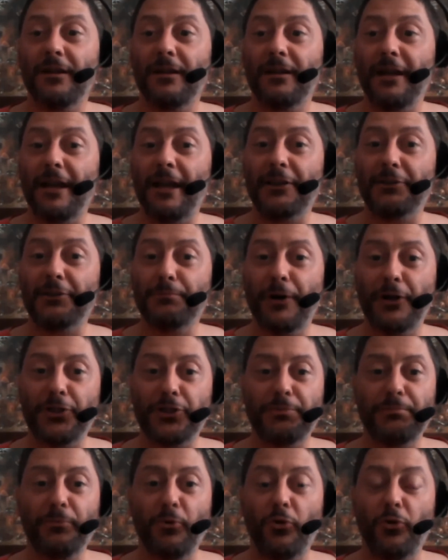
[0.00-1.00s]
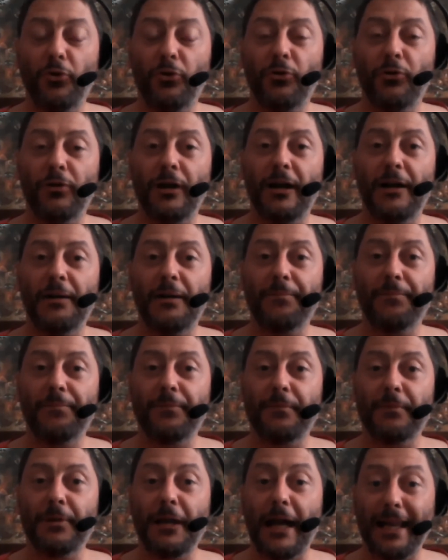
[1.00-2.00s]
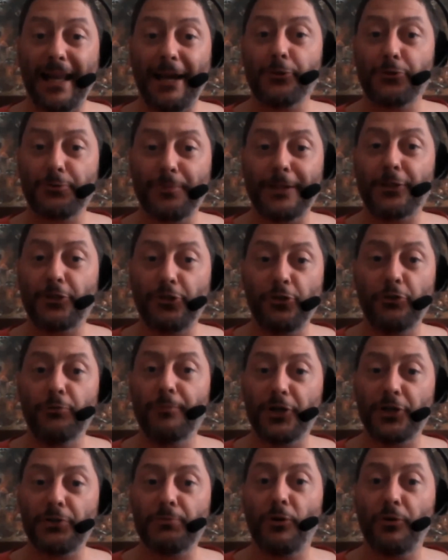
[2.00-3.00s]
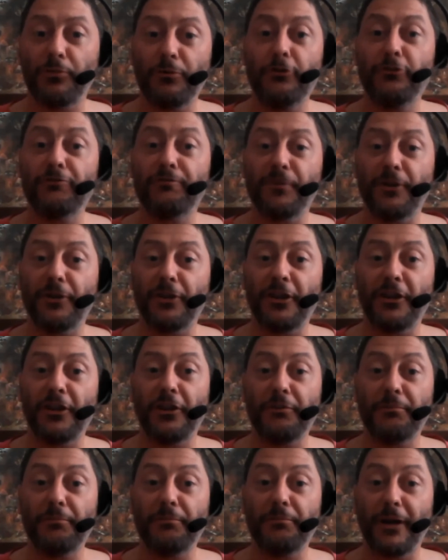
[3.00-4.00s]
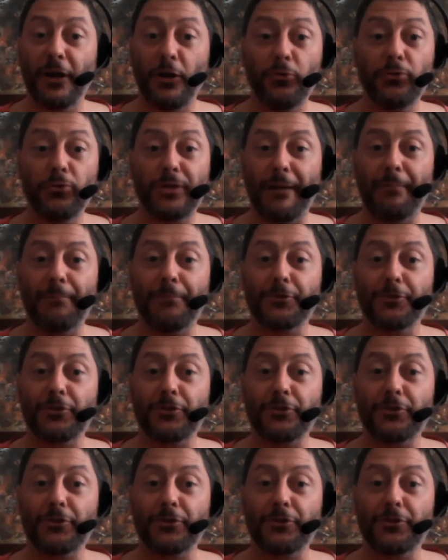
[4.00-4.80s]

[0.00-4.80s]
is much more, allows me to do much more movement than my old gambeson.